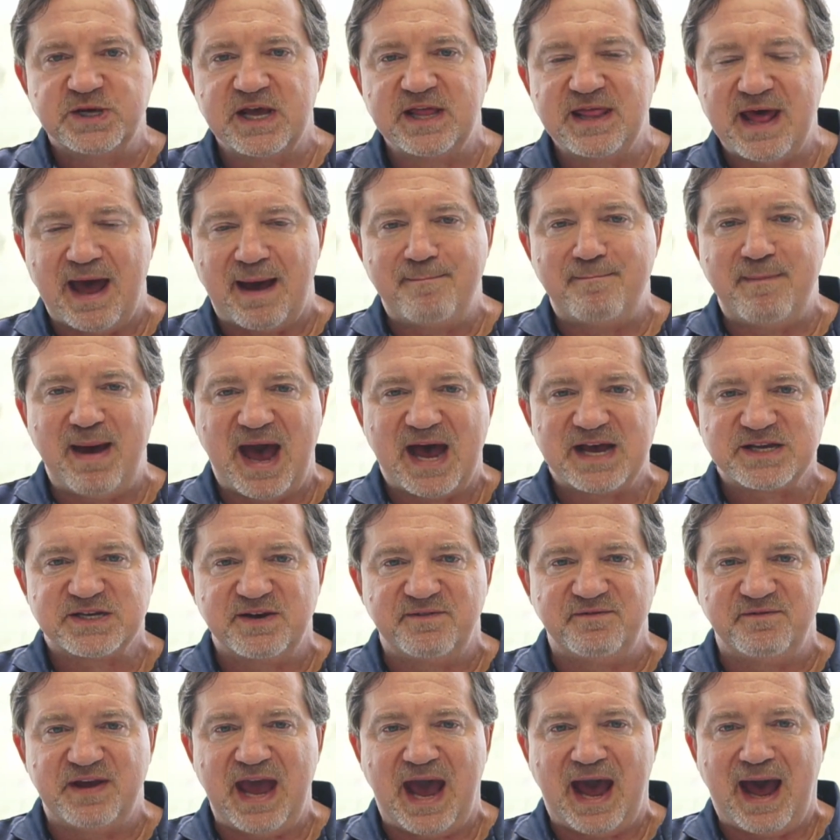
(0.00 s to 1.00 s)
that
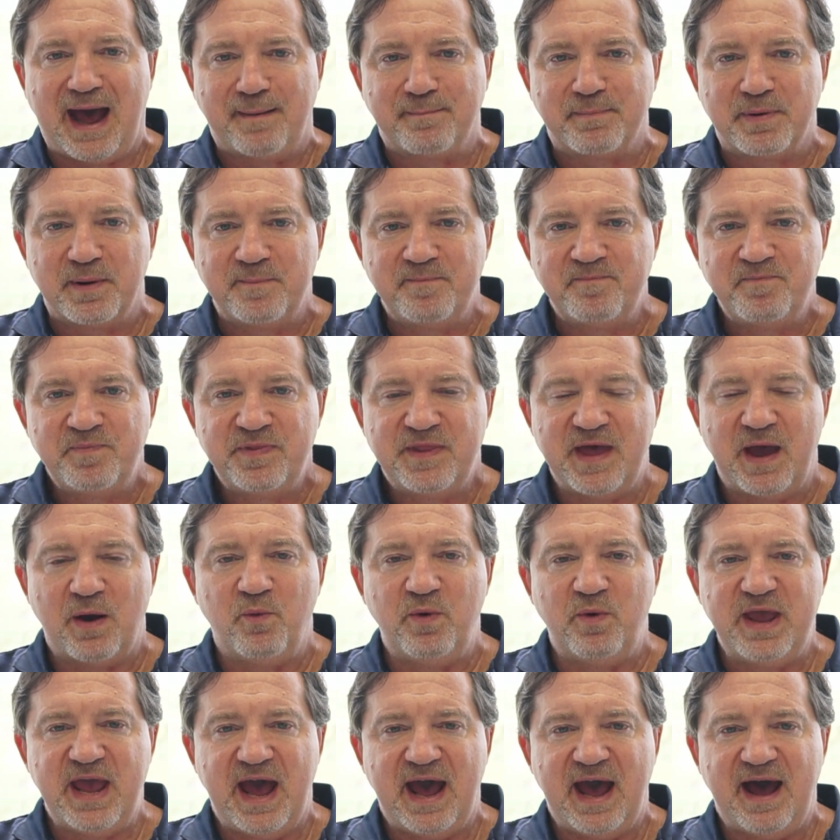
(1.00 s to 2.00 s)
massive gap that
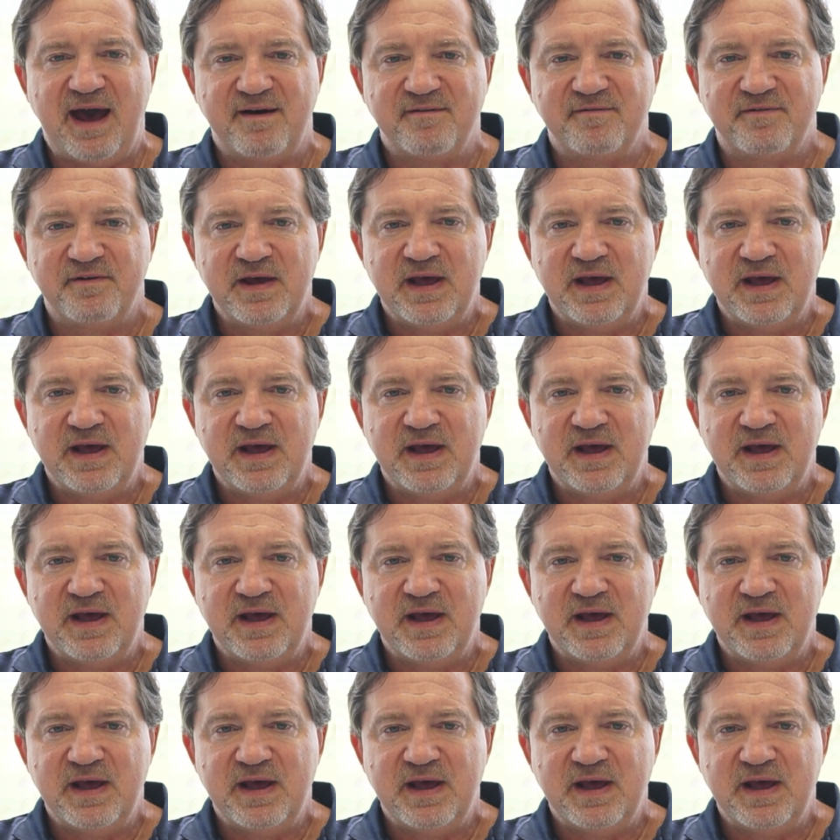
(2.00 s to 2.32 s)
we have.